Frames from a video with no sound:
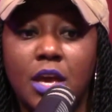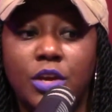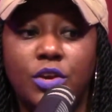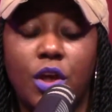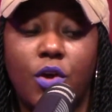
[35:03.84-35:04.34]

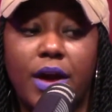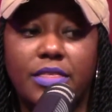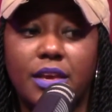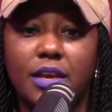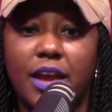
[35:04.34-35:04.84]
you know, I
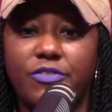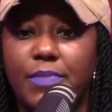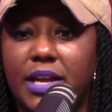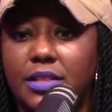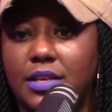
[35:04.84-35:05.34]
think
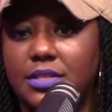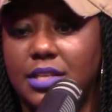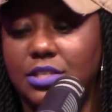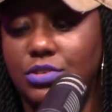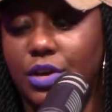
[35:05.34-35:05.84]
everybody thinks
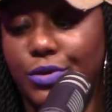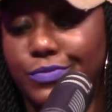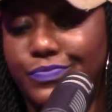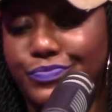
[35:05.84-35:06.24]
that, you know,